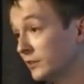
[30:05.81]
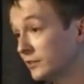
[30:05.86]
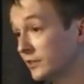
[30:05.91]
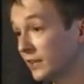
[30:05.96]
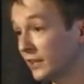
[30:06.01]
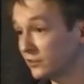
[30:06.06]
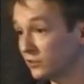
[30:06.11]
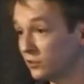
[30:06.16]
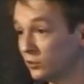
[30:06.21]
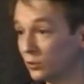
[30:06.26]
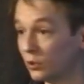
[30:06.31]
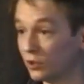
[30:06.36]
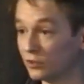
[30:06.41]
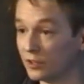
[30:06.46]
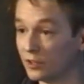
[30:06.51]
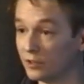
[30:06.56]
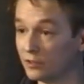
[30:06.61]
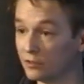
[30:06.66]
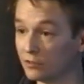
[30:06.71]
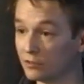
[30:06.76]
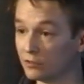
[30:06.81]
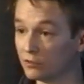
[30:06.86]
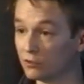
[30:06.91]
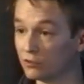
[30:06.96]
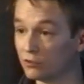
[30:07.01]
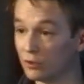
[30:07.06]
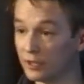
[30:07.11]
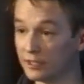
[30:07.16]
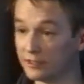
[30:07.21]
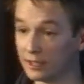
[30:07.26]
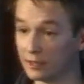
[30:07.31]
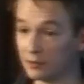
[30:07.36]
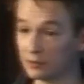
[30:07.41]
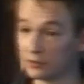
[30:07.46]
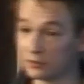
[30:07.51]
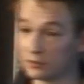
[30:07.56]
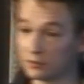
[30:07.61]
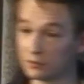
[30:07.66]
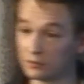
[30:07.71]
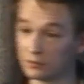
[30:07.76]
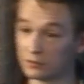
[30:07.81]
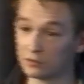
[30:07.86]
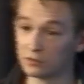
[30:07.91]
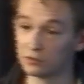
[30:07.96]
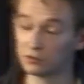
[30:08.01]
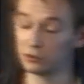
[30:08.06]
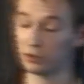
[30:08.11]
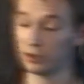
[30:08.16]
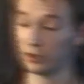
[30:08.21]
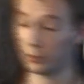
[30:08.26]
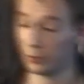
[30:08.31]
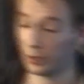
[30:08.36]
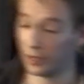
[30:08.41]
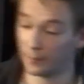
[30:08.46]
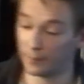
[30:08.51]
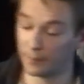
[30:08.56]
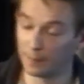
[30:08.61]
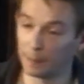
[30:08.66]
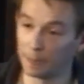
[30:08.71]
gets new content straight away.